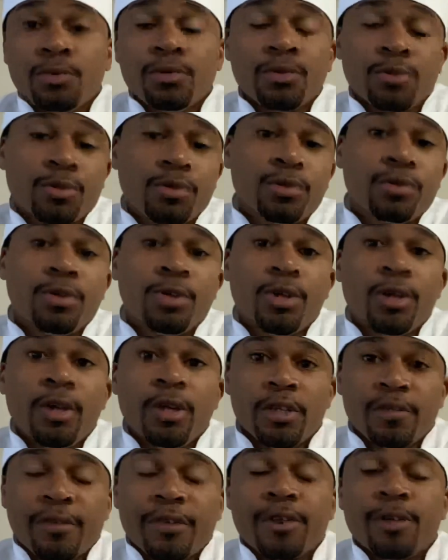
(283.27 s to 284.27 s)
So
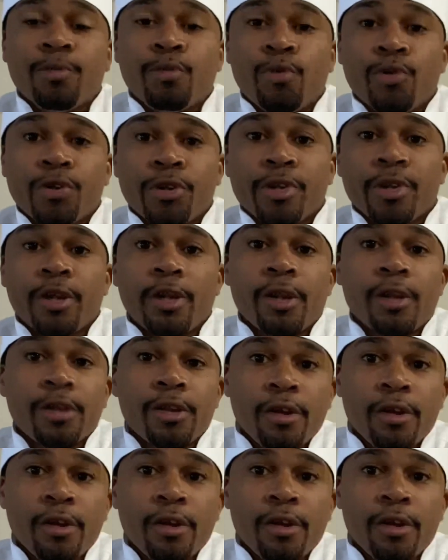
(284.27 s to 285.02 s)
it's very important that